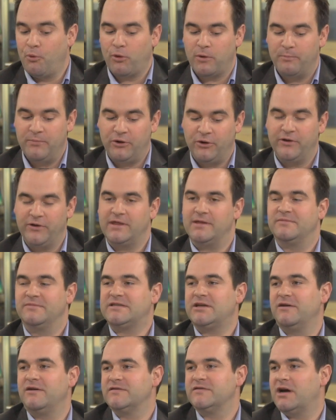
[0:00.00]
more building
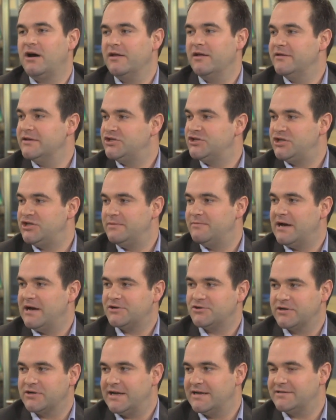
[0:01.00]
themselves on the cheap
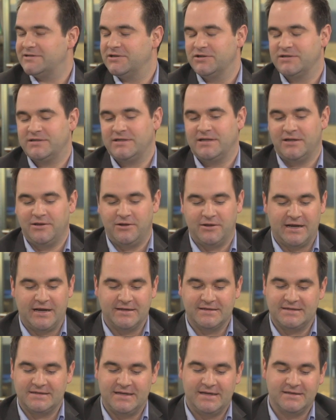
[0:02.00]
natural gas that you're seeing in the
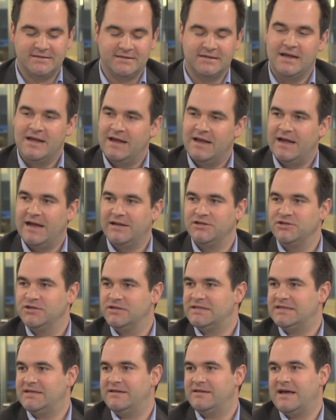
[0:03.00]
United States. And as you
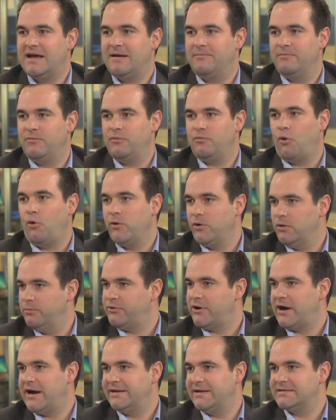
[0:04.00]
see that oil
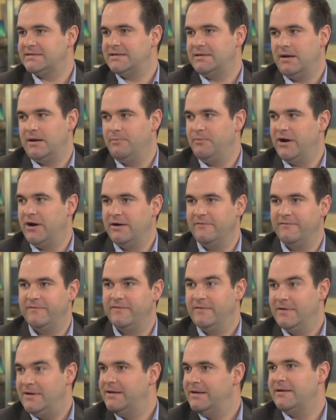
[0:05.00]
price
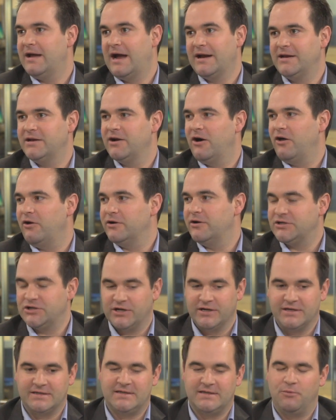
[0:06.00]
above $90,
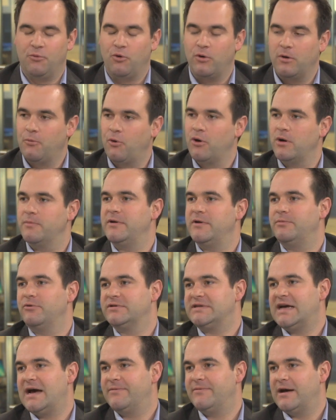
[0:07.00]
you're going to see more and more
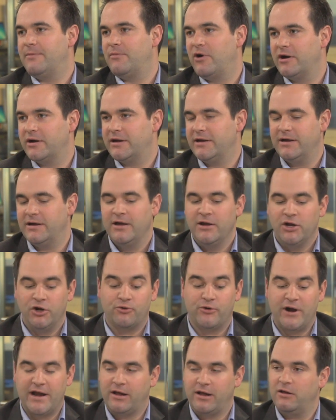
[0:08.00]
people tap that market,
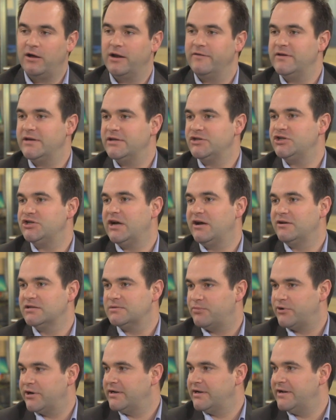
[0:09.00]
creating a lot of
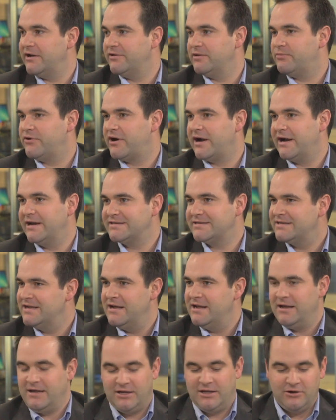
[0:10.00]
NGLs, bringing down the price.
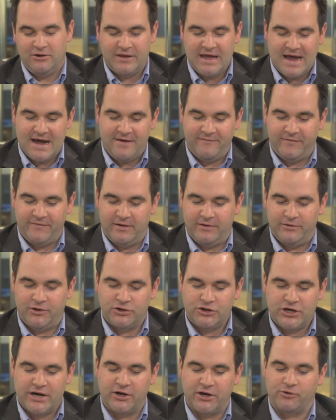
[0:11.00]
Mm-hmm. You know, they have
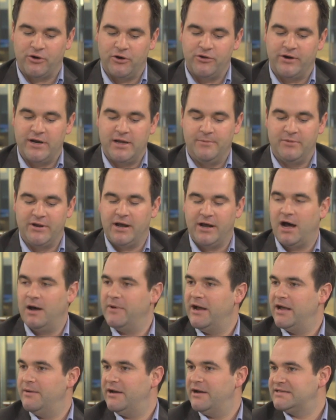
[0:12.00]
they're trying to grow their
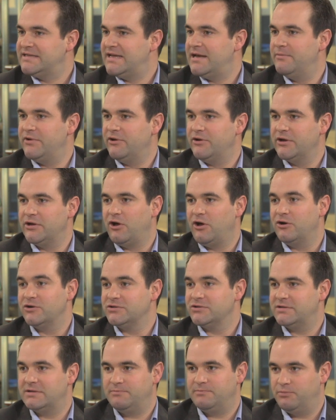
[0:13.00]
EBITDA by about $10
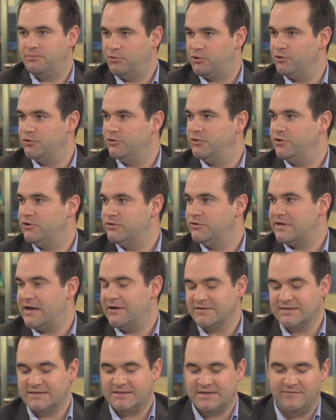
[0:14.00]
billion through
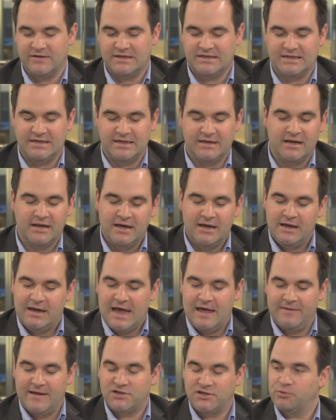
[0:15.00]
2017,
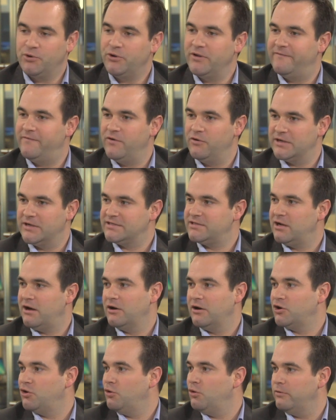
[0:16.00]
and that's really focused
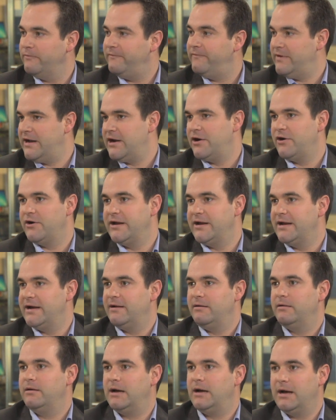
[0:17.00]
on Gulf
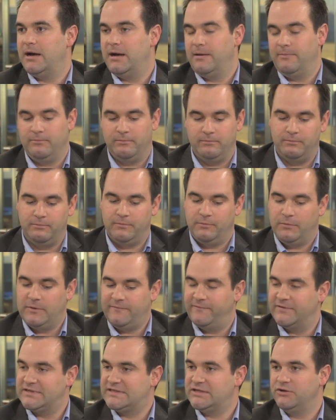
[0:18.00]
area um,
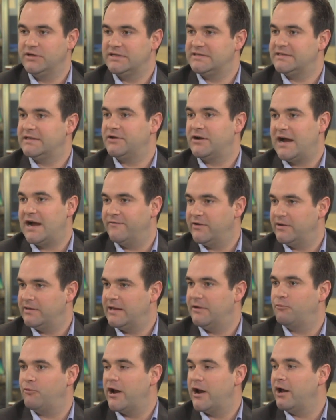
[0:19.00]
facilities that they're having
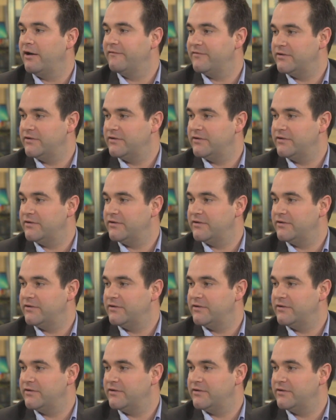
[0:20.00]
that run